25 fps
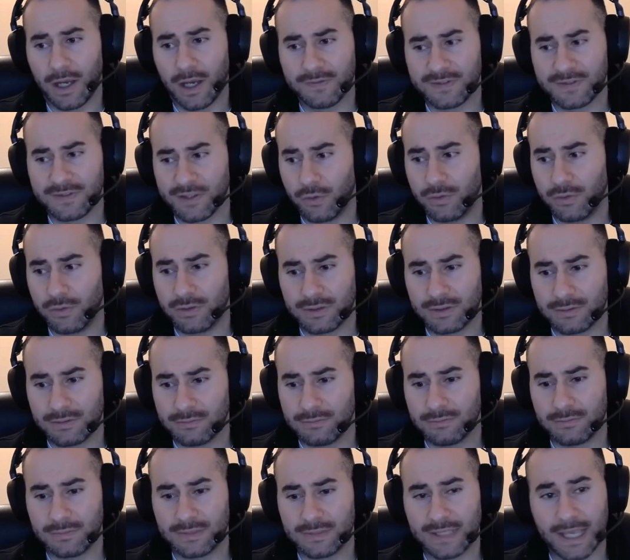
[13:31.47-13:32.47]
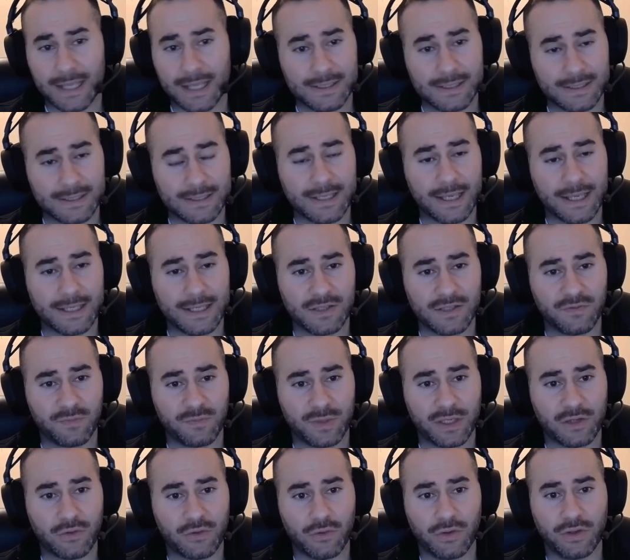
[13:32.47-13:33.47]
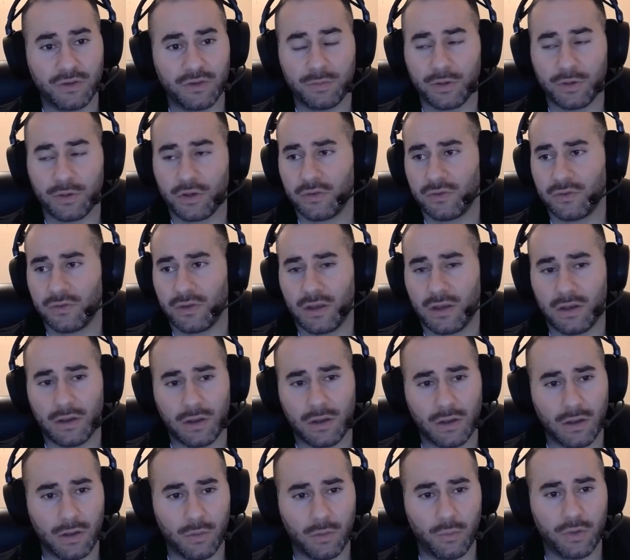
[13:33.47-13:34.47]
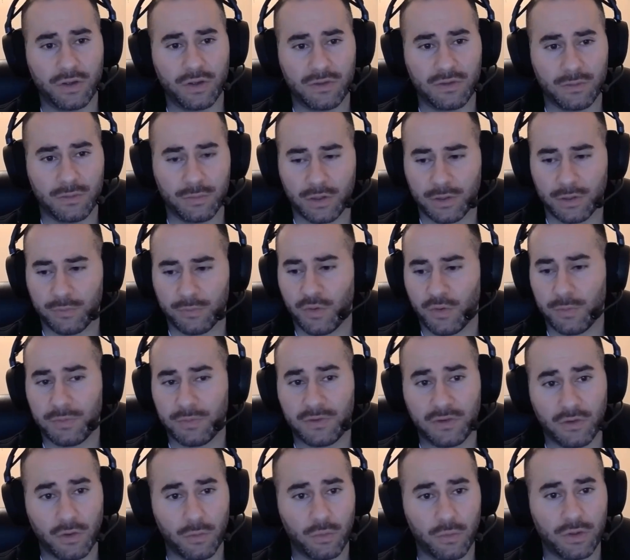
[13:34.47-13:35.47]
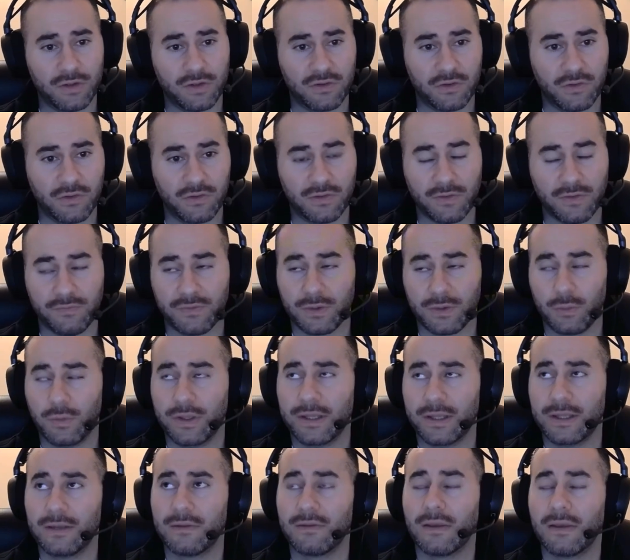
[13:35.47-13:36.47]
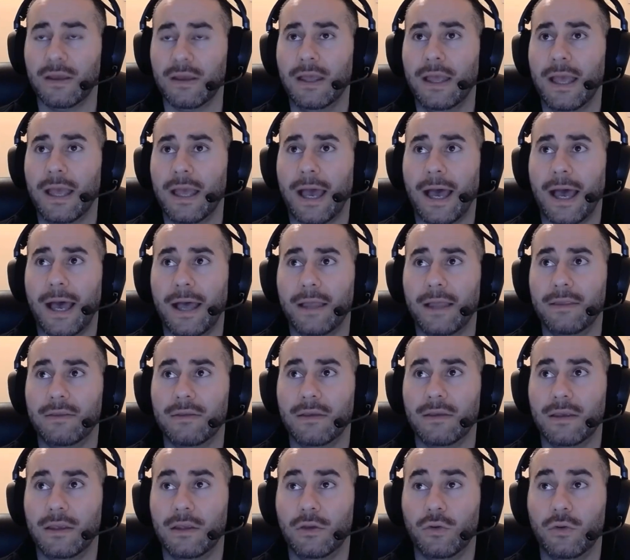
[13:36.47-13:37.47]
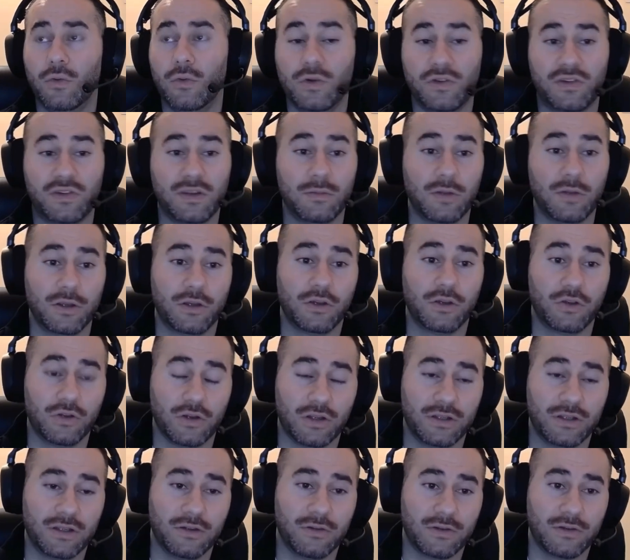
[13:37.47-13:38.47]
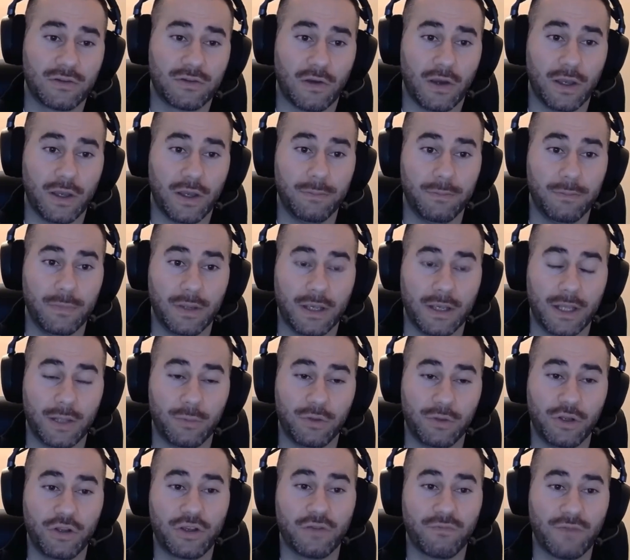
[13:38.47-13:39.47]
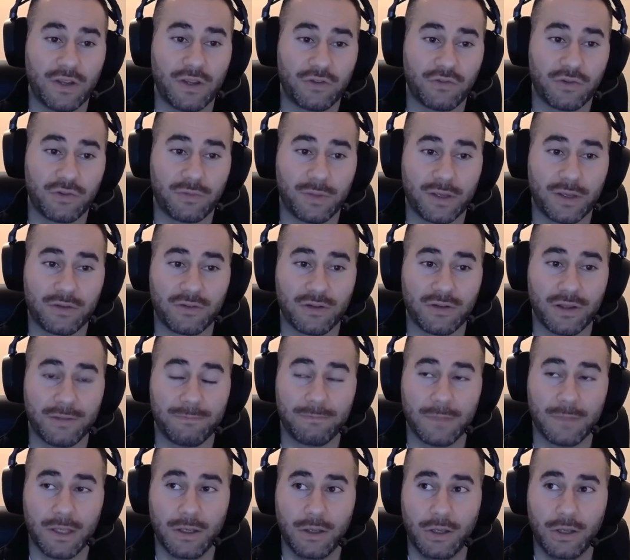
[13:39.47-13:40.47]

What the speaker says: I've sold tens and tens of Bitcoins because I wanted to buy a property or I wanted to do something with it, and it always seemed like a good idea at the time. And when you look in retrospect, you're like,